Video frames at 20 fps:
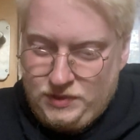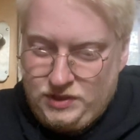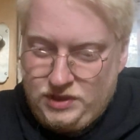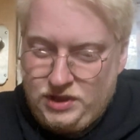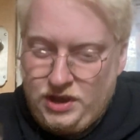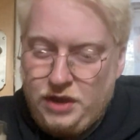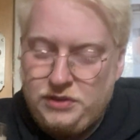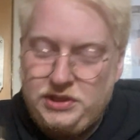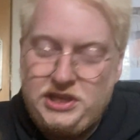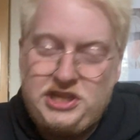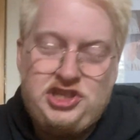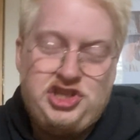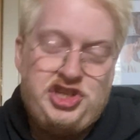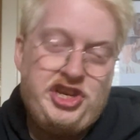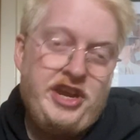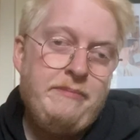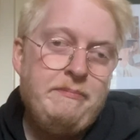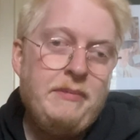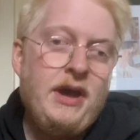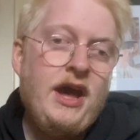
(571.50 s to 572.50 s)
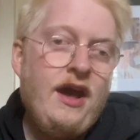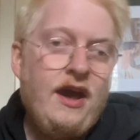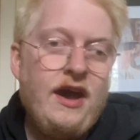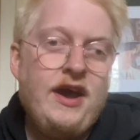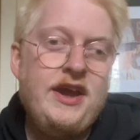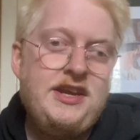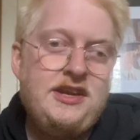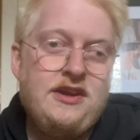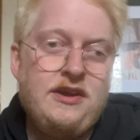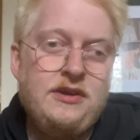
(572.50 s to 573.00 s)
the only Jim
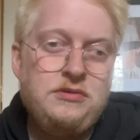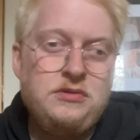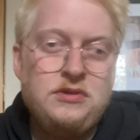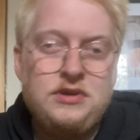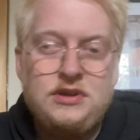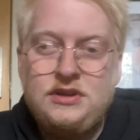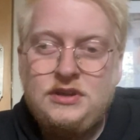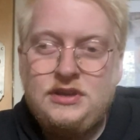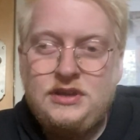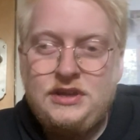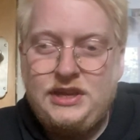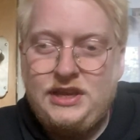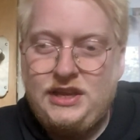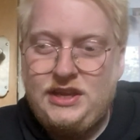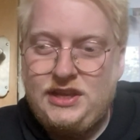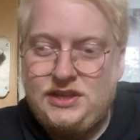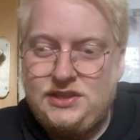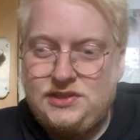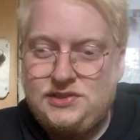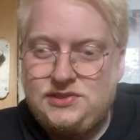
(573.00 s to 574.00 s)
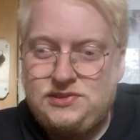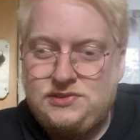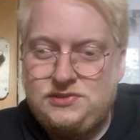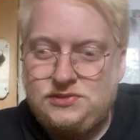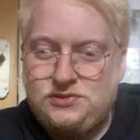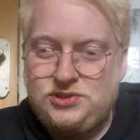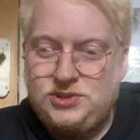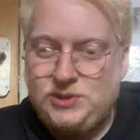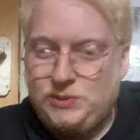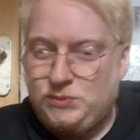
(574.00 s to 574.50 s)
I know is
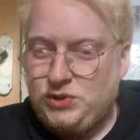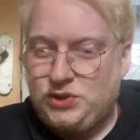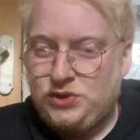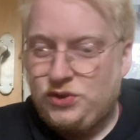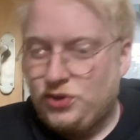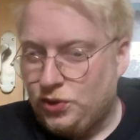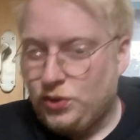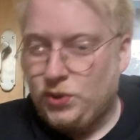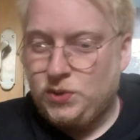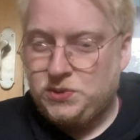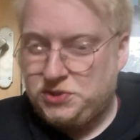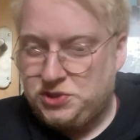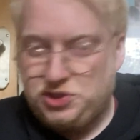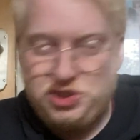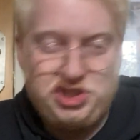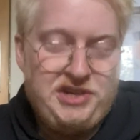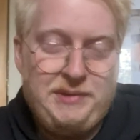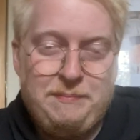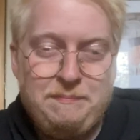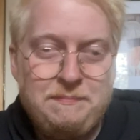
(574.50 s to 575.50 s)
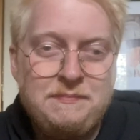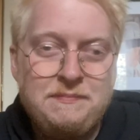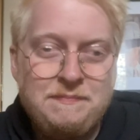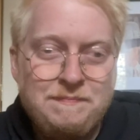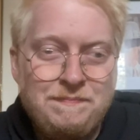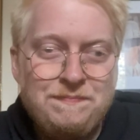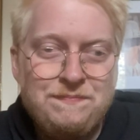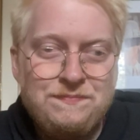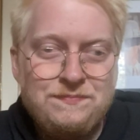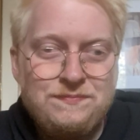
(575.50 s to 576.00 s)
someone called Jim.
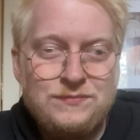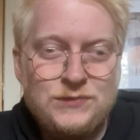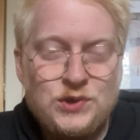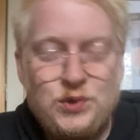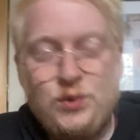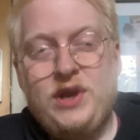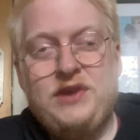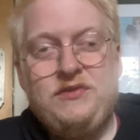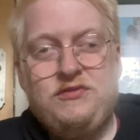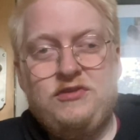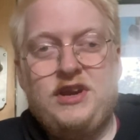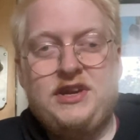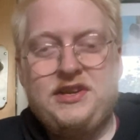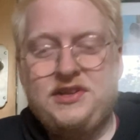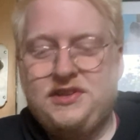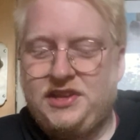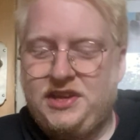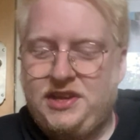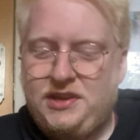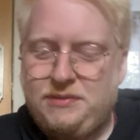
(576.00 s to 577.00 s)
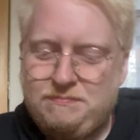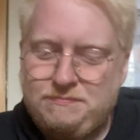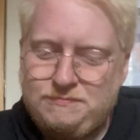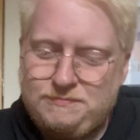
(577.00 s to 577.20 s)
Quite frankly,